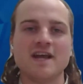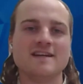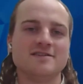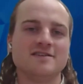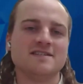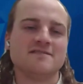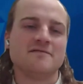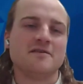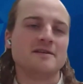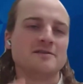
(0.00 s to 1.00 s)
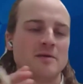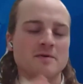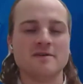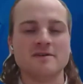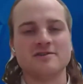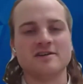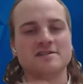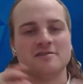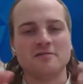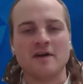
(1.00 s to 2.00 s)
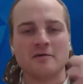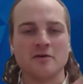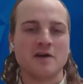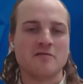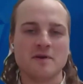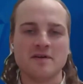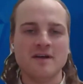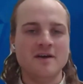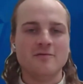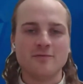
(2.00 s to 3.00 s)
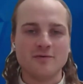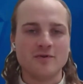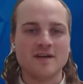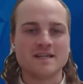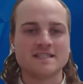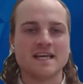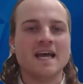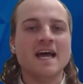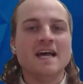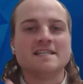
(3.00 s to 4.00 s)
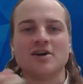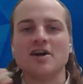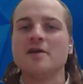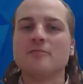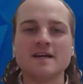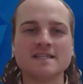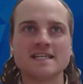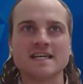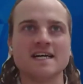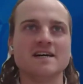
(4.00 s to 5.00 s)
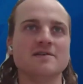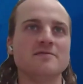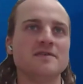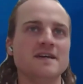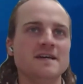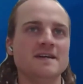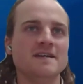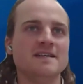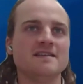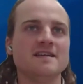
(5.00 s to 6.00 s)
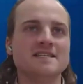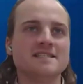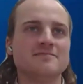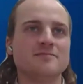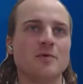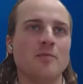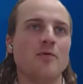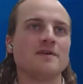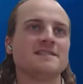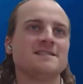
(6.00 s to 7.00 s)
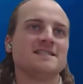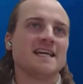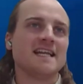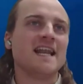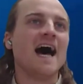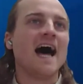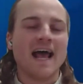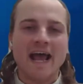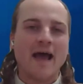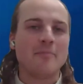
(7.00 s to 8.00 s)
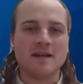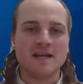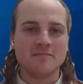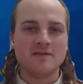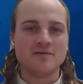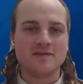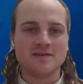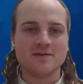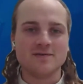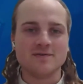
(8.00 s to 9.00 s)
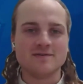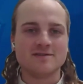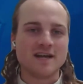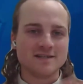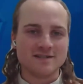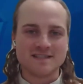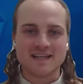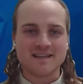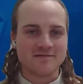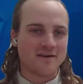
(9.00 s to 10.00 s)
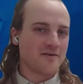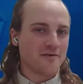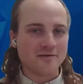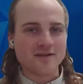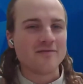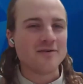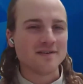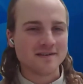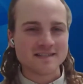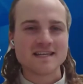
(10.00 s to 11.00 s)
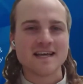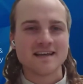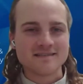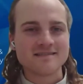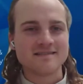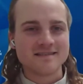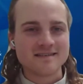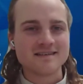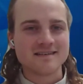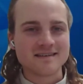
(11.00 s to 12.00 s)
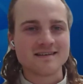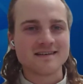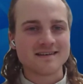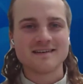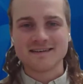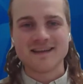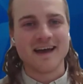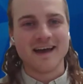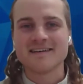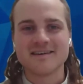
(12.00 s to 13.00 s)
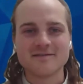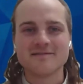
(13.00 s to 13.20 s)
to changes from the Trump administration or federal government rulings. Like, is there any risk of these reports just like not happening due to changes at the federal level? Does that, yeah,